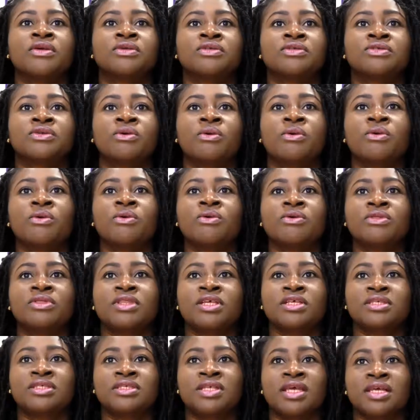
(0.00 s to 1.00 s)
So
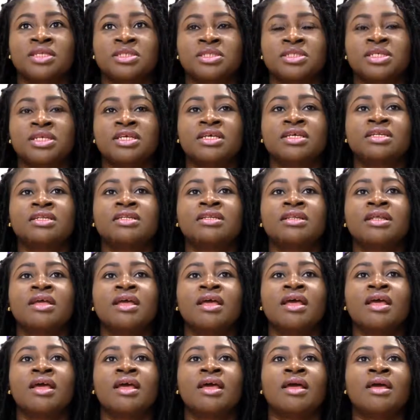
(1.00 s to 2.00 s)
this section
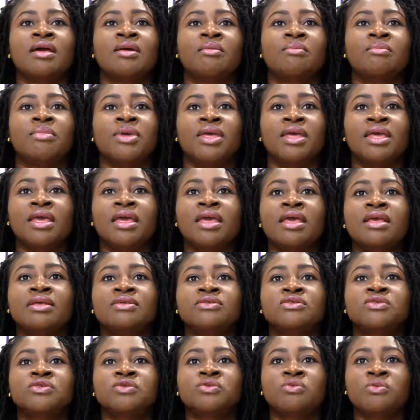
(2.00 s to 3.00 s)

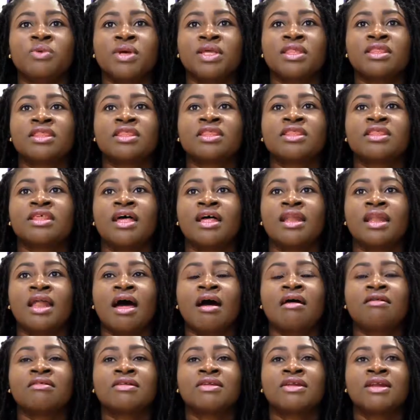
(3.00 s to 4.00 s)
begins with an
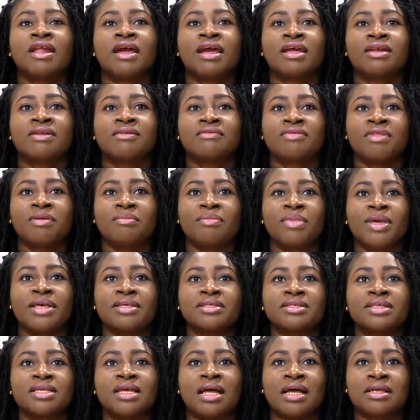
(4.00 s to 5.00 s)
outline of the
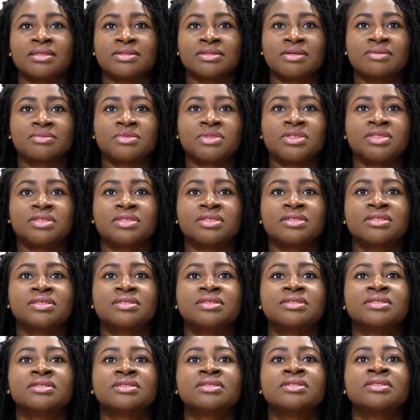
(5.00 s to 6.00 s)
basic
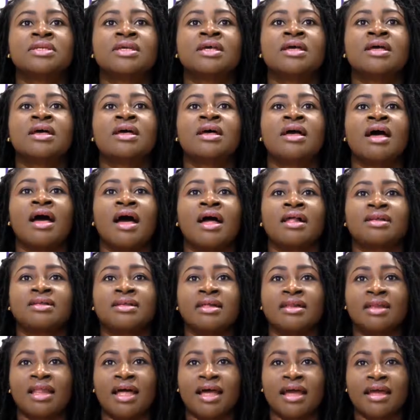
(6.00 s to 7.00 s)
assumptions
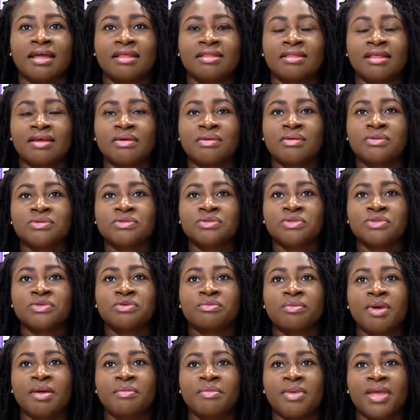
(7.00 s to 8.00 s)
underlying the
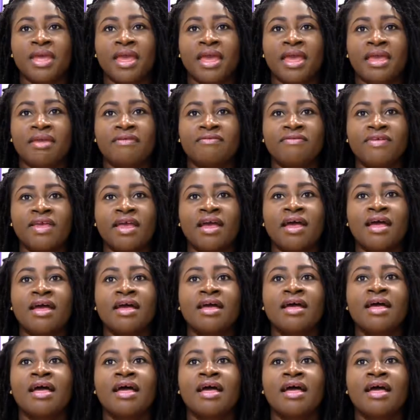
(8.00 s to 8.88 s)
consumer behavior.